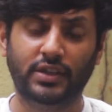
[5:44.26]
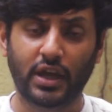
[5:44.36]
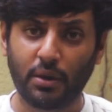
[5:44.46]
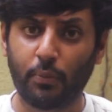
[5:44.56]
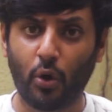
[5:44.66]

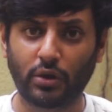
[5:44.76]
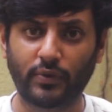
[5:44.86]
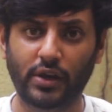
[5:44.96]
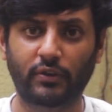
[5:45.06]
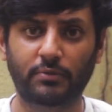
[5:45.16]
Is there a
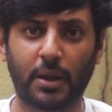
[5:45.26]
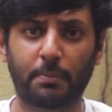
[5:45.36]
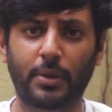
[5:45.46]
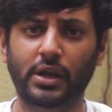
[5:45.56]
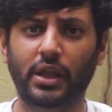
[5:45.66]
borewell in
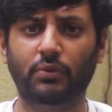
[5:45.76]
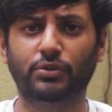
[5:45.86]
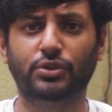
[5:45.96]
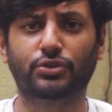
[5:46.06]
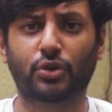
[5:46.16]
my
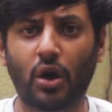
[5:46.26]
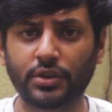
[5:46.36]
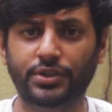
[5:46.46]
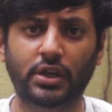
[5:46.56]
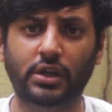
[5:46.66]
building which is
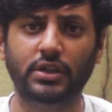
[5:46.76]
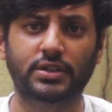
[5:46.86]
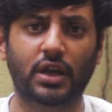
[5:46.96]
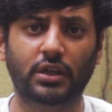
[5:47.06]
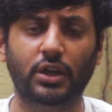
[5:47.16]

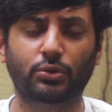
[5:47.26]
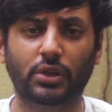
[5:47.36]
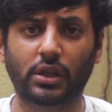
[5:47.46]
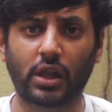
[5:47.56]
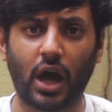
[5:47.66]
constantly
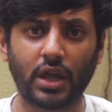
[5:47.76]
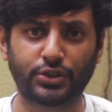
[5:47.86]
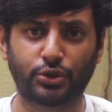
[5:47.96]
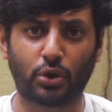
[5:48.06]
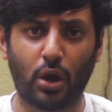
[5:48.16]
sucking to the
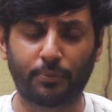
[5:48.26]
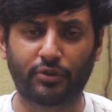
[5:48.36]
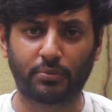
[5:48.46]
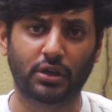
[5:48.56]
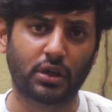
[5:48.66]
last
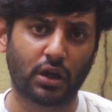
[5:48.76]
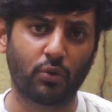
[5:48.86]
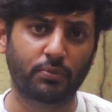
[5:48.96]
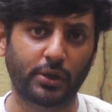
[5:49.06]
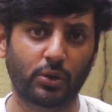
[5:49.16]
drop from the
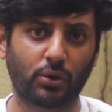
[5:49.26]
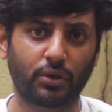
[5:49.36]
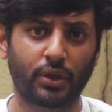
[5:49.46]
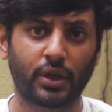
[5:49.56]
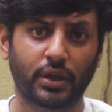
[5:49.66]
ground
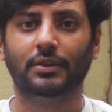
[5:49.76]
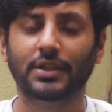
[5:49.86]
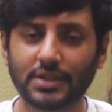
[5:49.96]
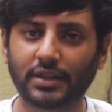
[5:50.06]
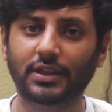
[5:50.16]
below?
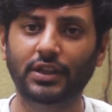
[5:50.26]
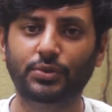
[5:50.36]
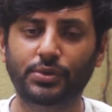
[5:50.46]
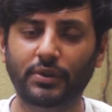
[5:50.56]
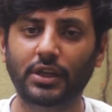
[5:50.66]
These are
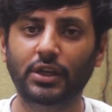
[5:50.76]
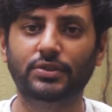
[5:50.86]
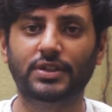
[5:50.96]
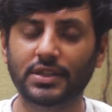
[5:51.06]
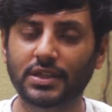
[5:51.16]
things which we
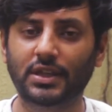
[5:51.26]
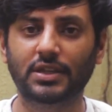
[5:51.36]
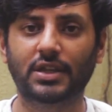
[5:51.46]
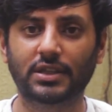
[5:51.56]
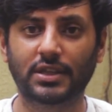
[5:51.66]
need to
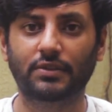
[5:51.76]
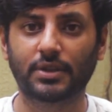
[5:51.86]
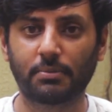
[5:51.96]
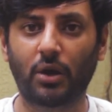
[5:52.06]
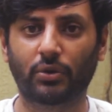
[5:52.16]
sensitize
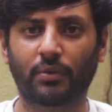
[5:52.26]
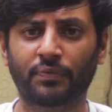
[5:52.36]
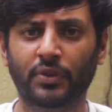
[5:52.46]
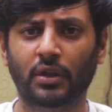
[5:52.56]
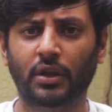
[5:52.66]
ourselves
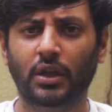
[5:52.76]
about.